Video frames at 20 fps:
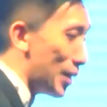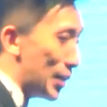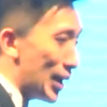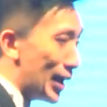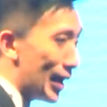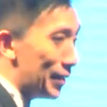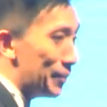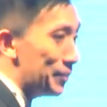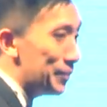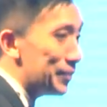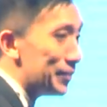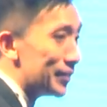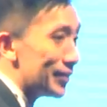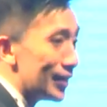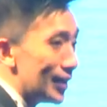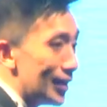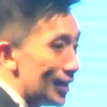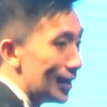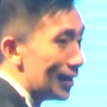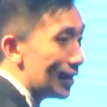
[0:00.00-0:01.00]
up my hand.
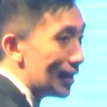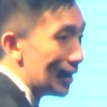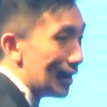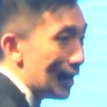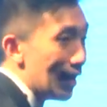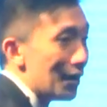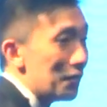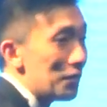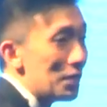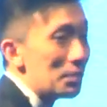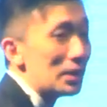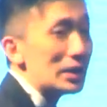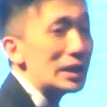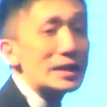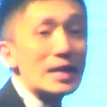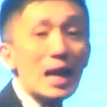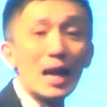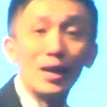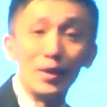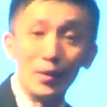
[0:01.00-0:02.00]
Everybody
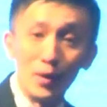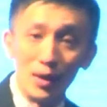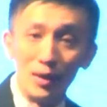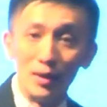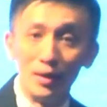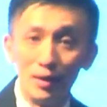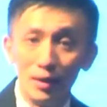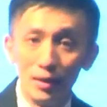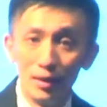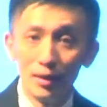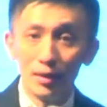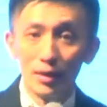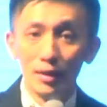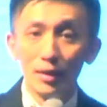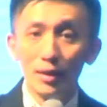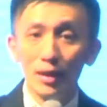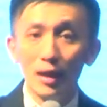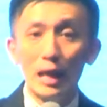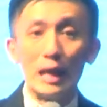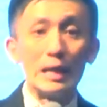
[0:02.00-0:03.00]
young or
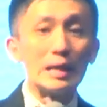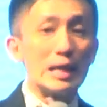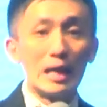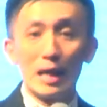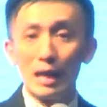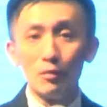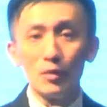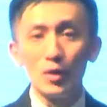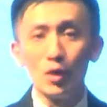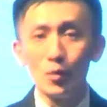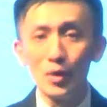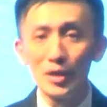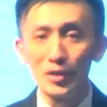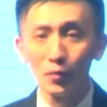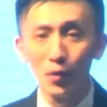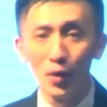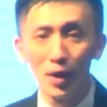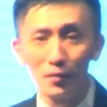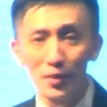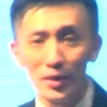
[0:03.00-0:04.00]
not? We always
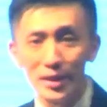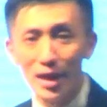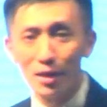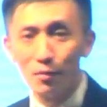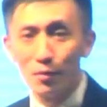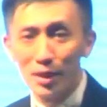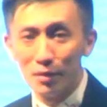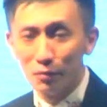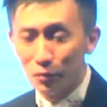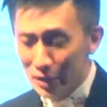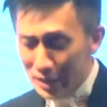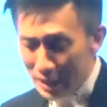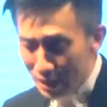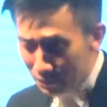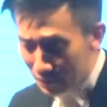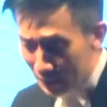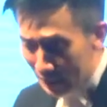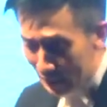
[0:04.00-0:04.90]
forever young one. We never